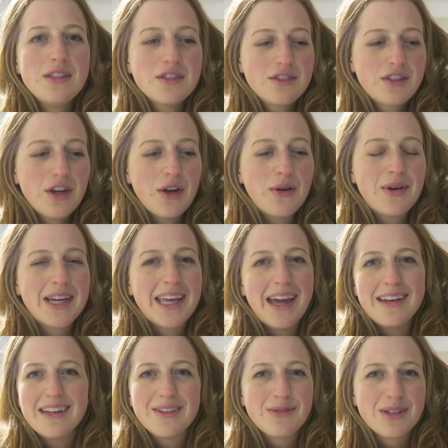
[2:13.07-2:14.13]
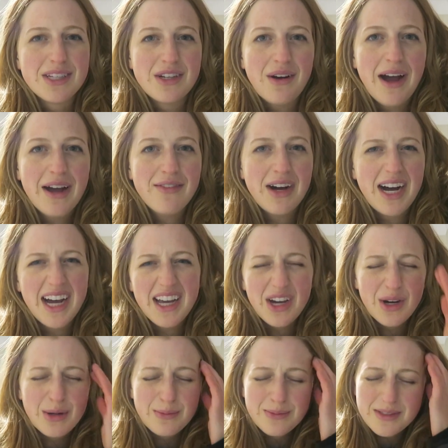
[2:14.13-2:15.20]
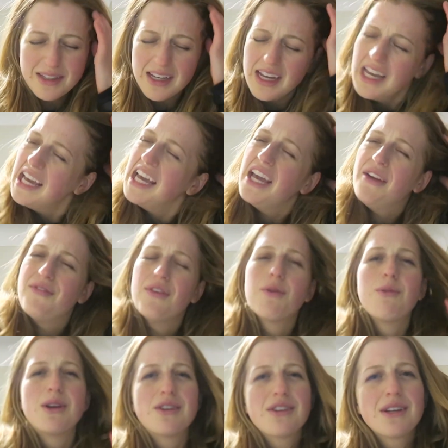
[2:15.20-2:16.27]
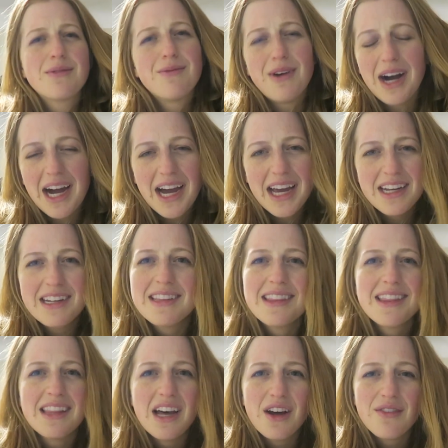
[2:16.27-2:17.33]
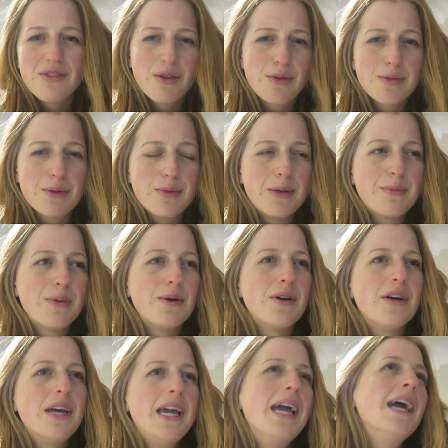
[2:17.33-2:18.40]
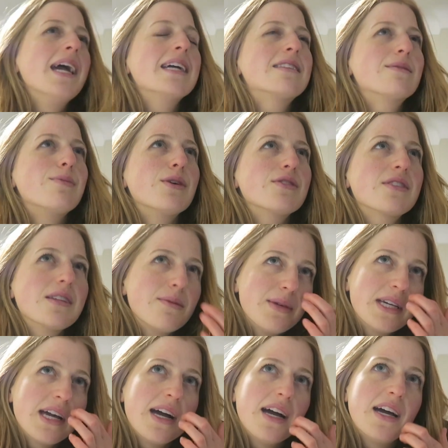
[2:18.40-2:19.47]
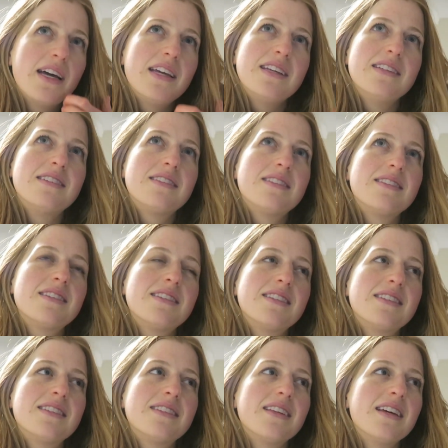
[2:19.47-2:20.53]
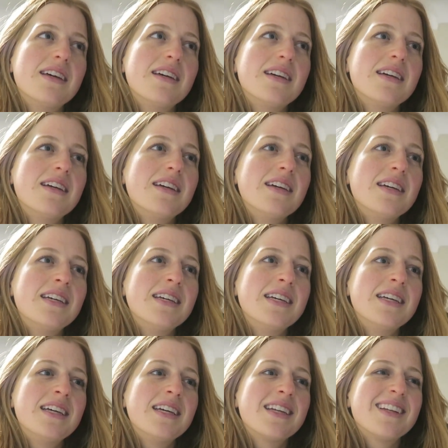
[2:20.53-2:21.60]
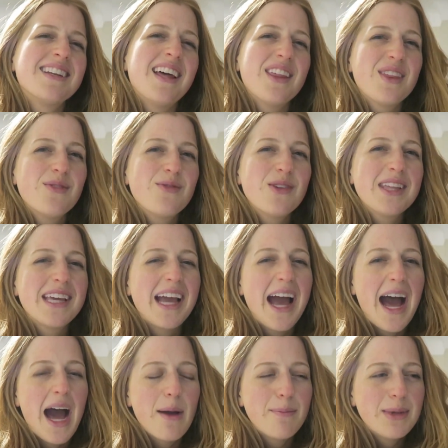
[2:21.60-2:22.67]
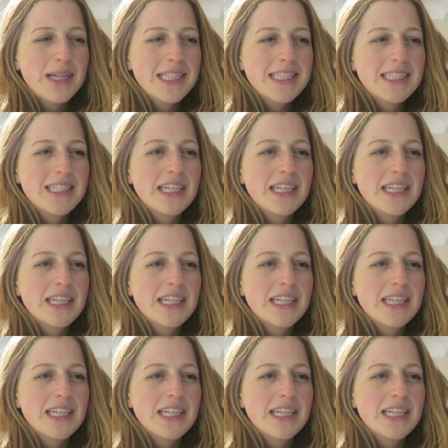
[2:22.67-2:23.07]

So again, I really don't have high hopes. If you're wondering why I didn't love Normal People, it's mostly because nothing really happens.